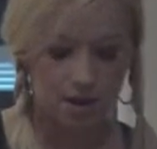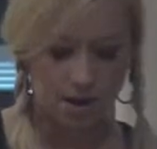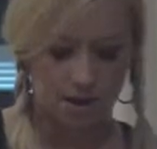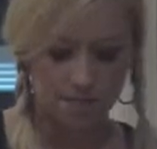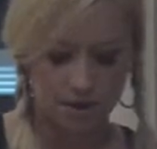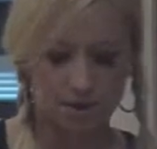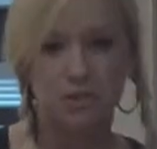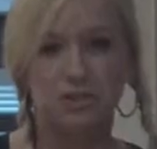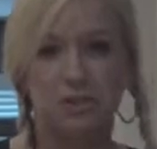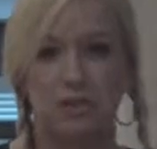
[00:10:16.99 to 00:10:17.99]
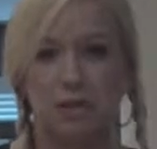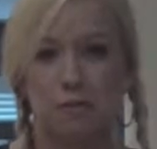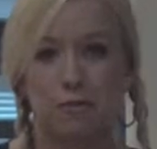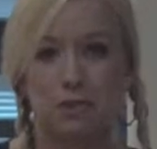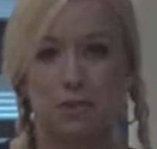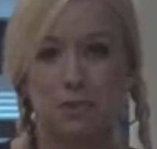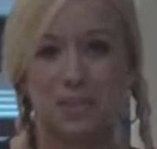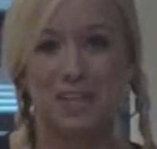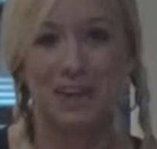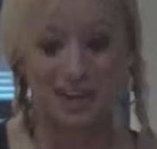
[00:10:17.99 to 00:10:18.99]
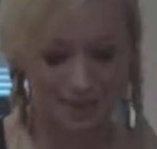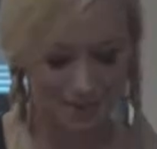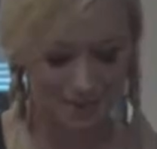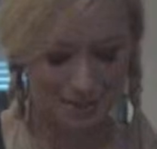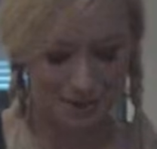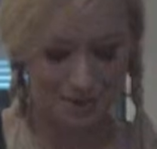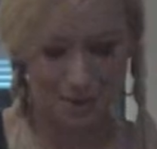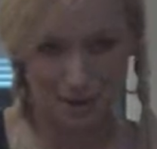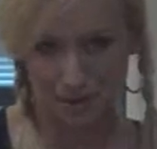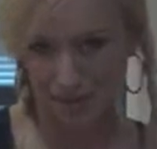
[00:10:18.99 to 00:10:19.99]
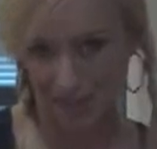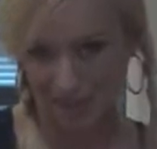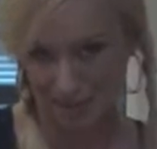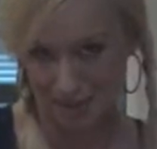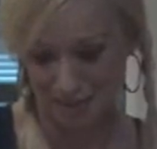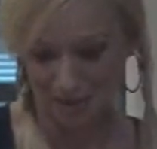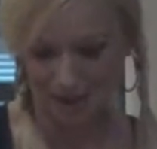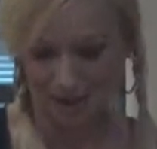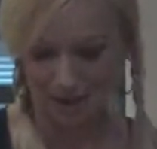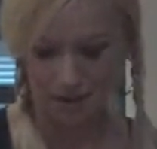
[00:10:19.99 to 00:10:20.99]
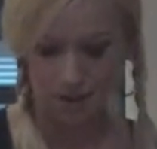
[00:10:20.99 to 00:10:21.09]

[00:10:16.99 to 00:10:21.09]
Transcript: I'm just cooking for 2 tonight, so I don't really need that many.